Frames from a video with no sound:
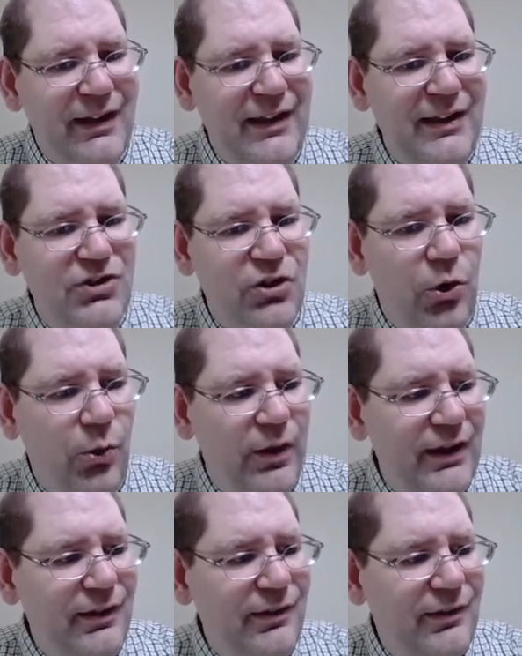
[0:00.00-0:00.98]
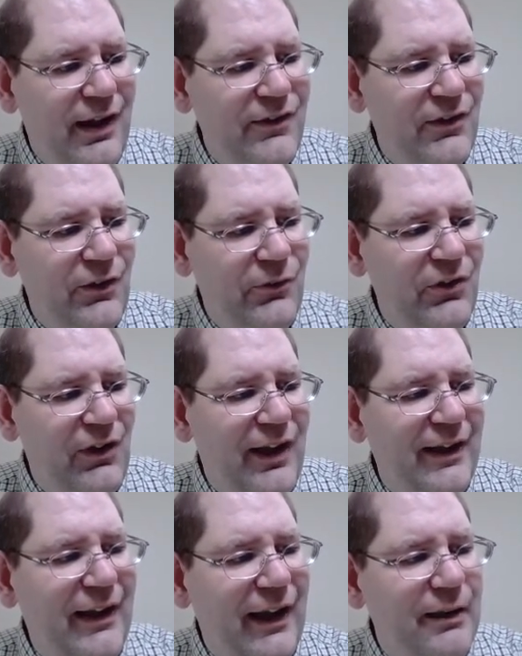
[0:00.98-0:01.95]
each coin has its own
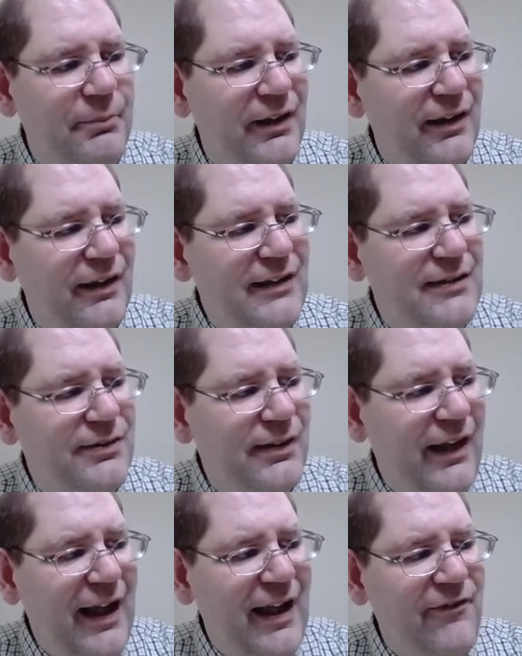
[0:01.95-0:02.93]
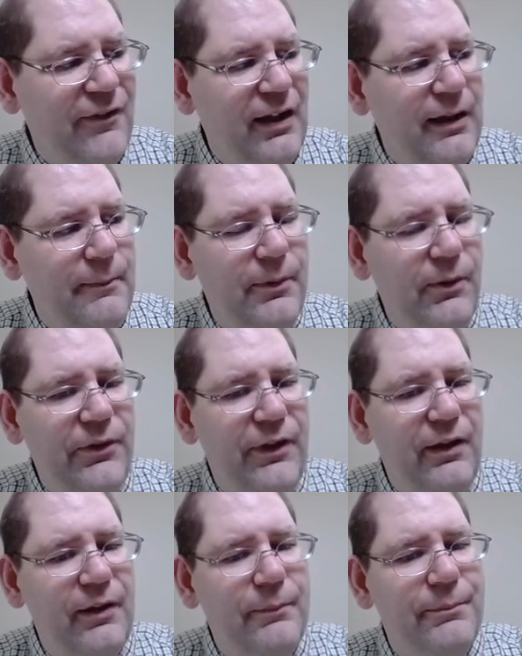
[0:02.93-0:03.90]
slot again, but they have both
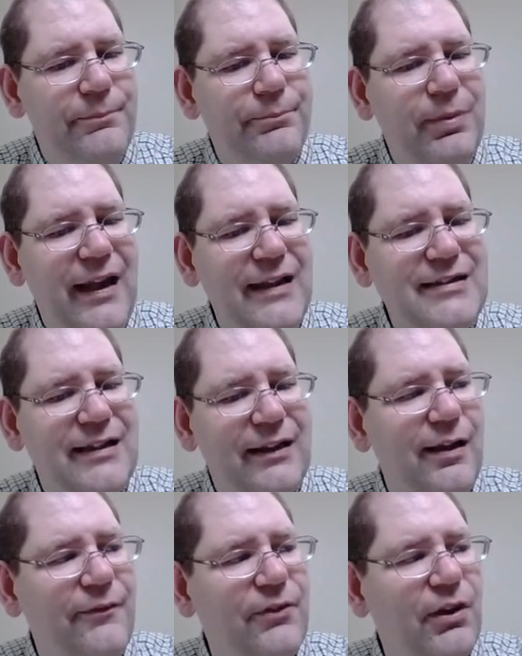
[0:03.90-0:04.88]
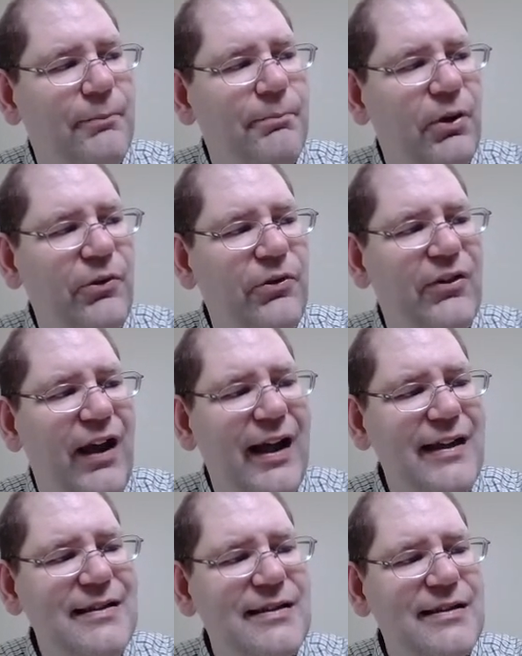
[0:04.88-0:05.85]
a plastic cover on both
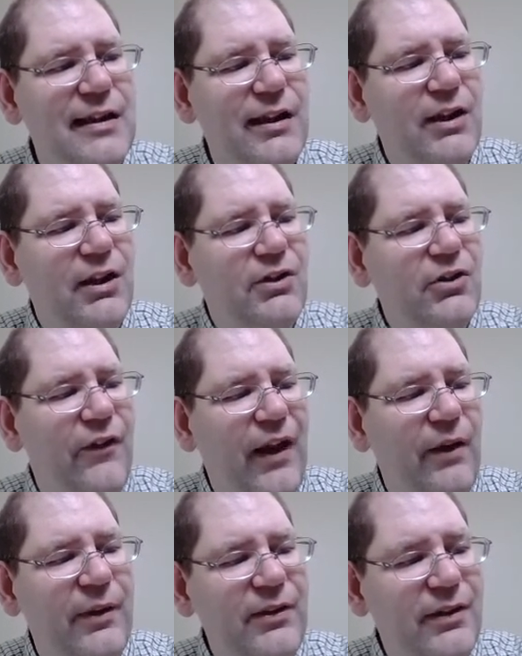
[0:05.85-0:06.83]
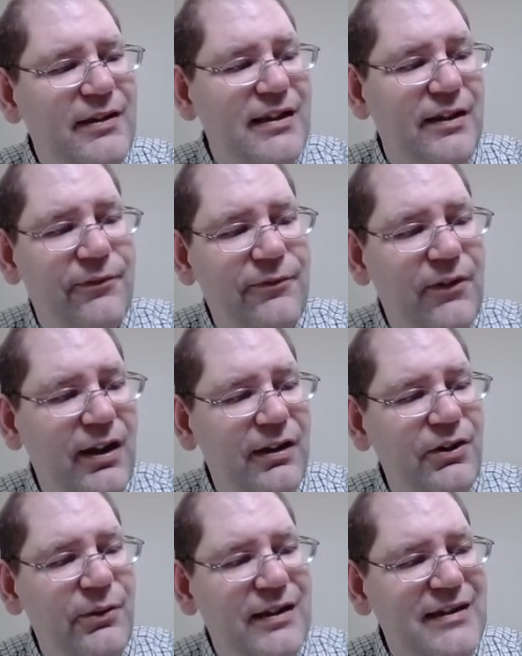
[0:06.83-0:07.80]
sides, so that way you can see the
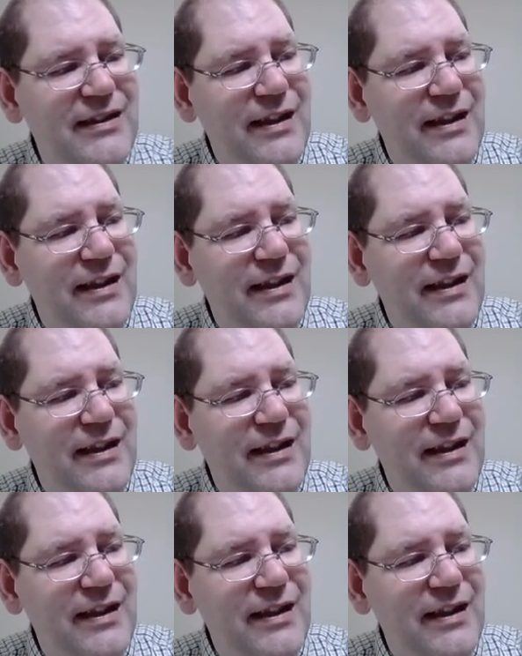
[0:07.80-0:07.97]
front, you can see